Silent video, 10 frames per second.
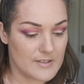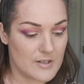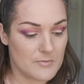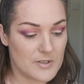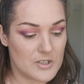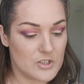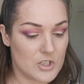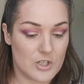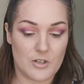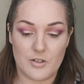so I'm going
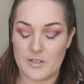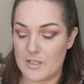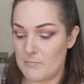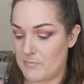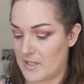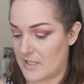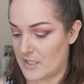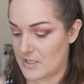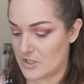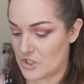to nip back
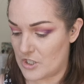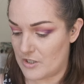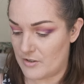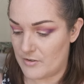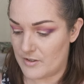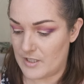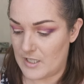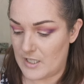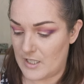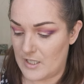into
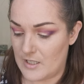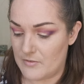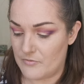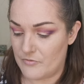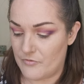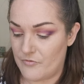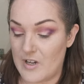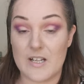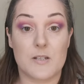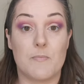the
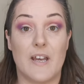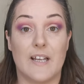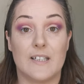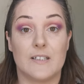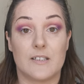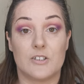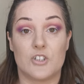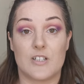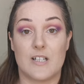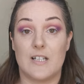first pink
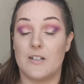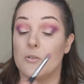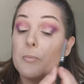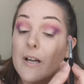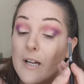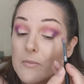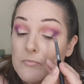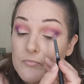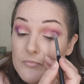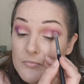just a little bit,
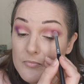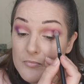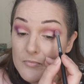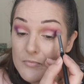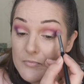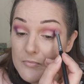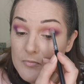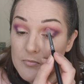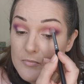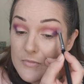
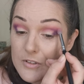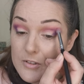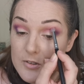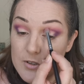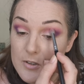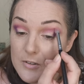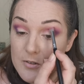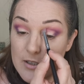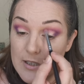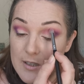just
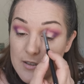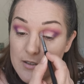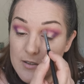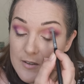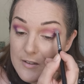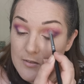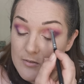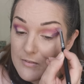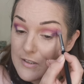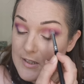to uh,
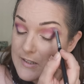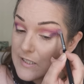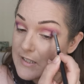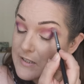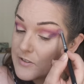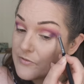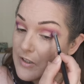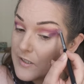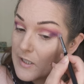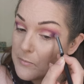
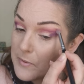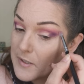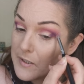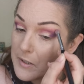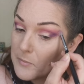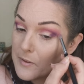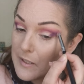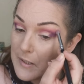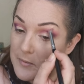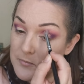re-intensify that pink a
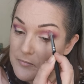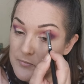bit.